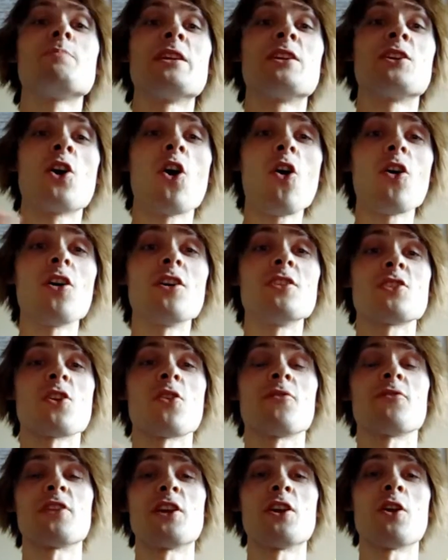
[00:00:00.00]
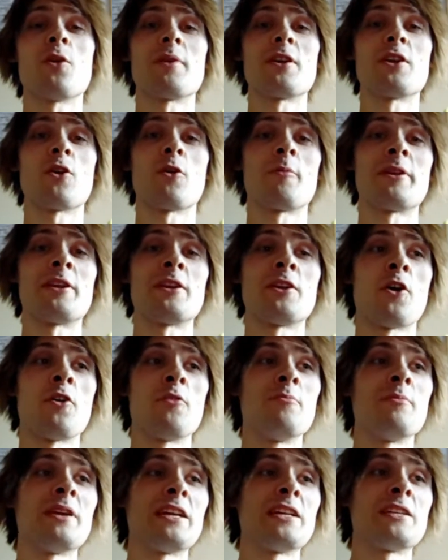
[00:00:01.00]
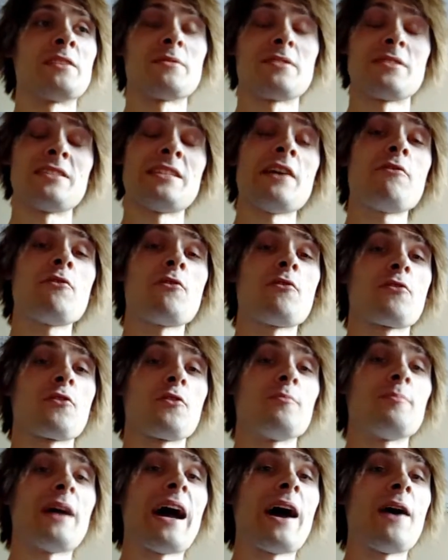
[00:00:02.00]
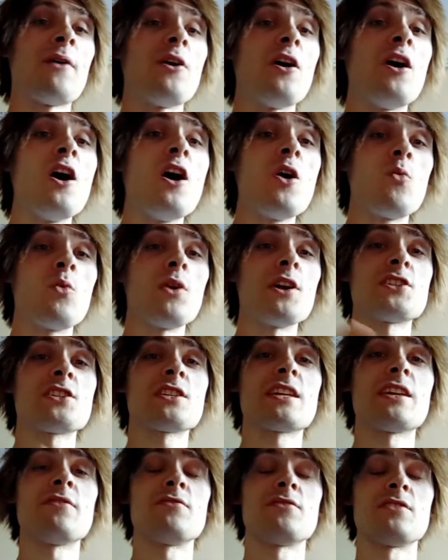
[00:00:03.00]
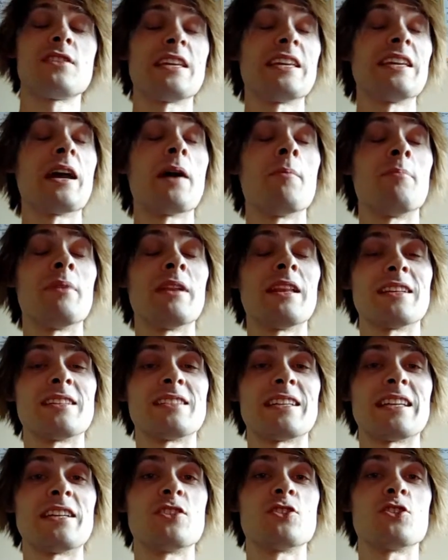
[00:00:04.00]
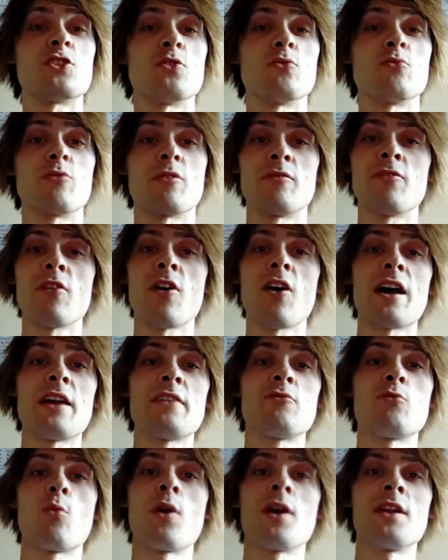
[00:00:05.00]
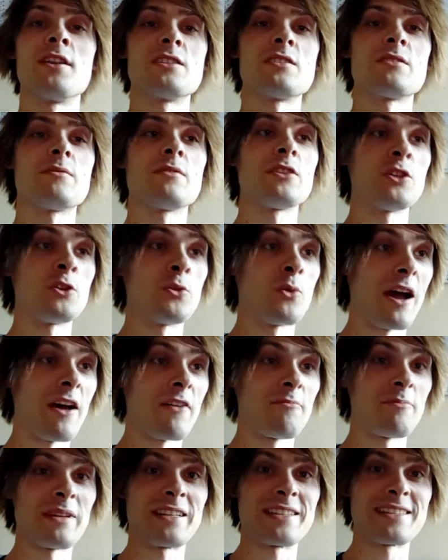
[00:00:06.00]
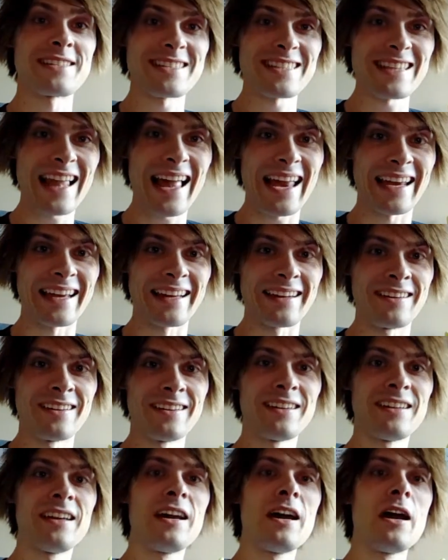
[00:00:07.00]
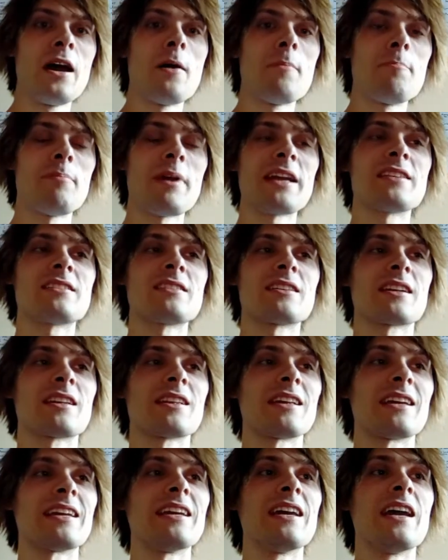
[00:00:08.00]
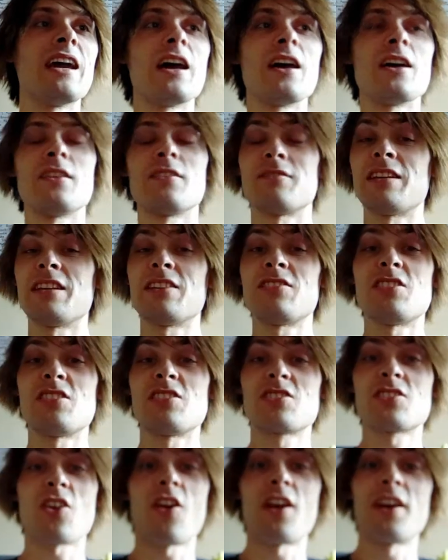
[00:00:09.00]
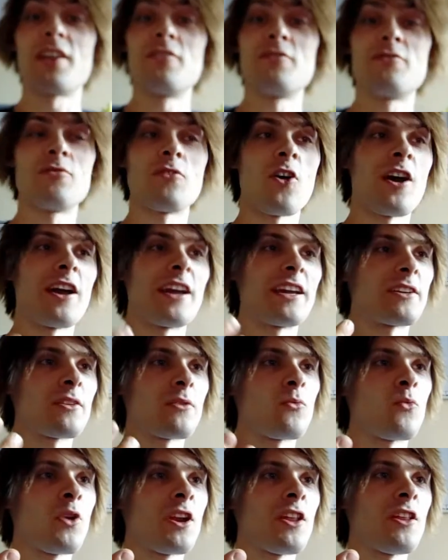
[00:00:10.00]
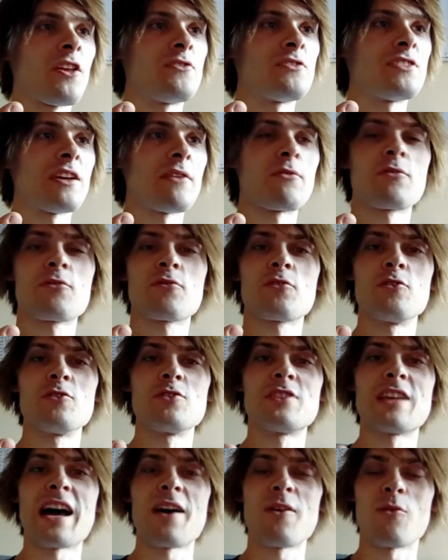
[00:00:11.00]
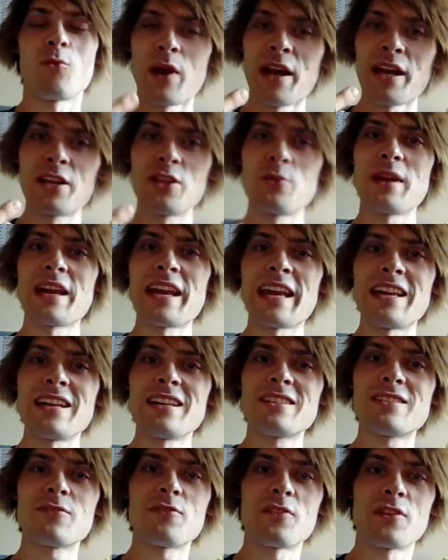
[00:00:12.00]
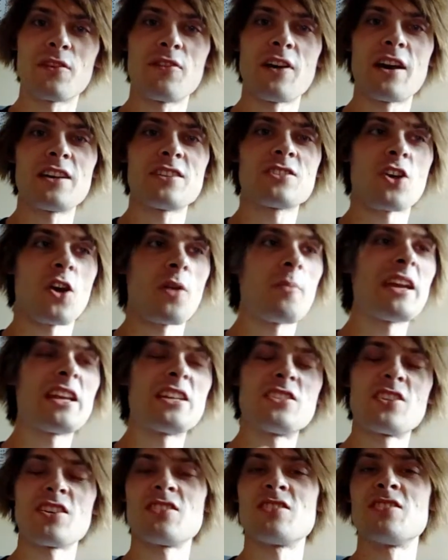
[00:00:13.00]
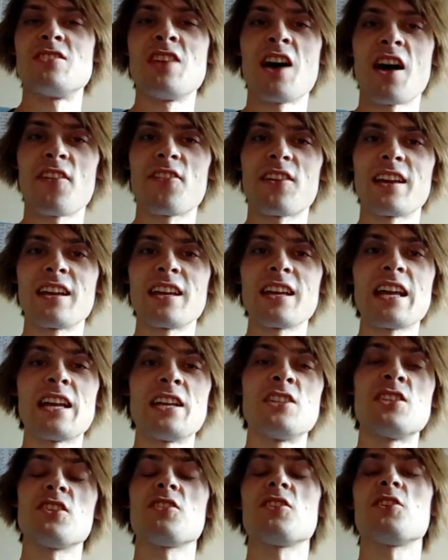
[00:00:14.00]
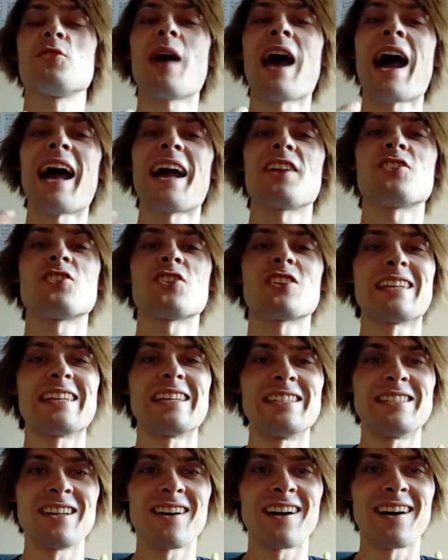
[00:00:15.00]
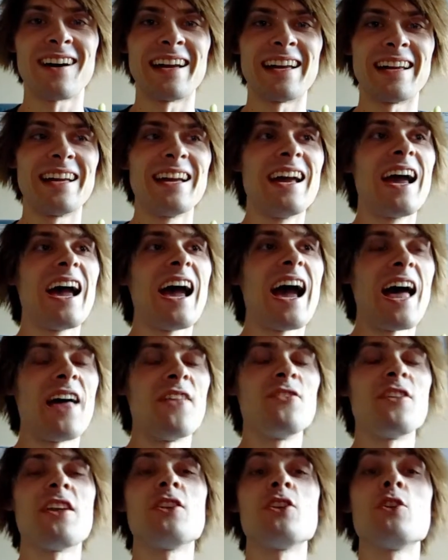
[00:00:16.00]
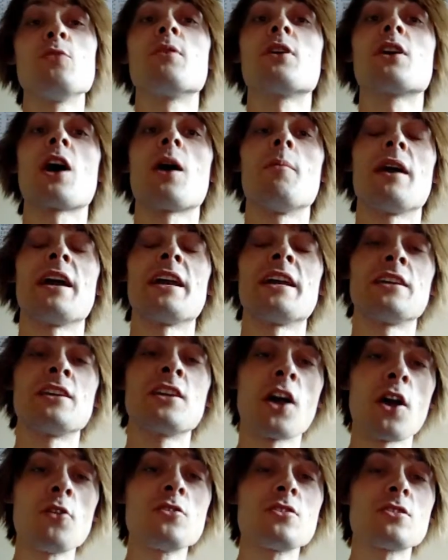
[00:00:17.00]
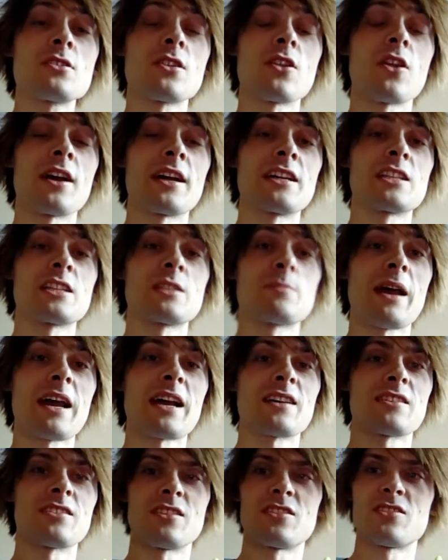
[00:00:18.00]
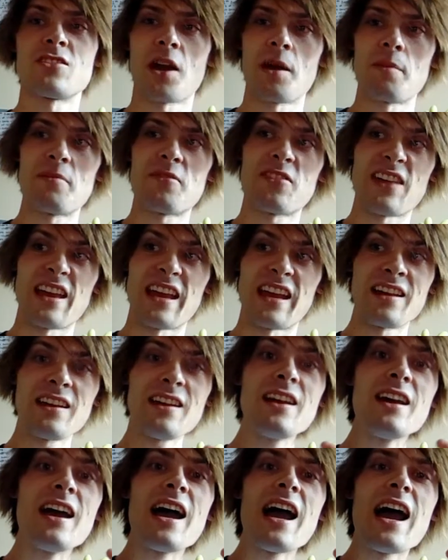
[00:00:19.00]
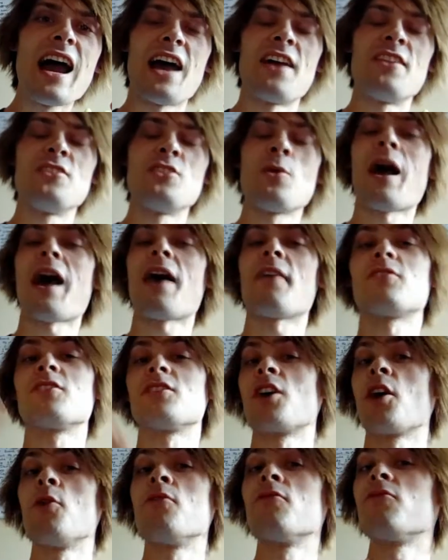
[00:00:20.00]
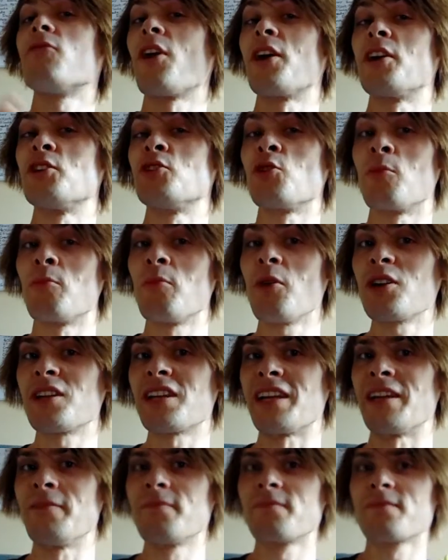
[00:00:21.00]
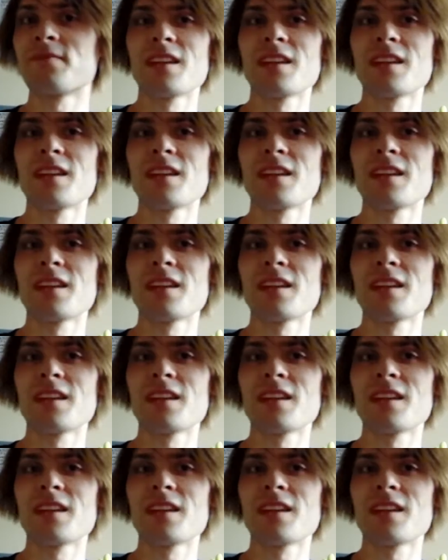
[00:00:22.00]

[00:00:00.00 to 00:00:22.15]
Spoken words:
because of the Yomi Yomi No Mi's Devil Fruit power, which gives the ability to revive once you have been slain. Basically, this is kind of like one of those devil fruits that when you eat for the first time, it does nothing until you actually die. And then you become a ghost-like spectre type thing and you have to go find your body.